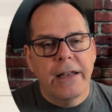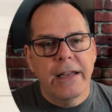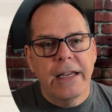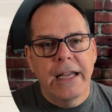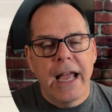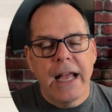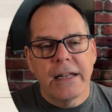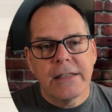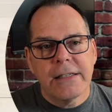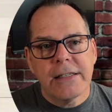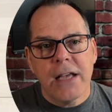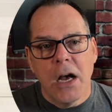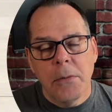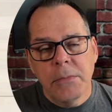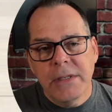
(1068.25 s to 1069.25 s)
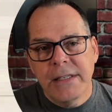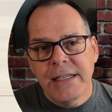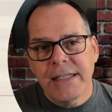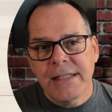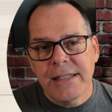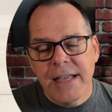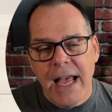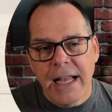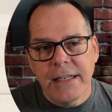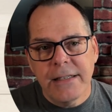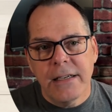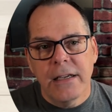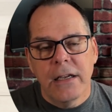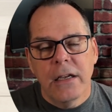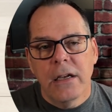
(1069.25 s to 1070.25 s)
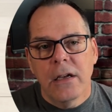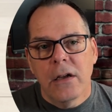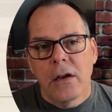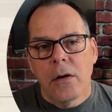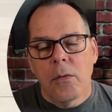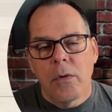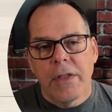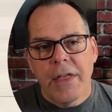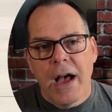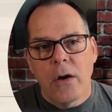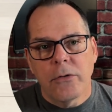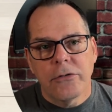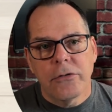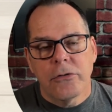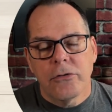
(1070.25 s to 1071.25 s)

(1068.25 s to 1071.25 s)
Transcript: to get some descent without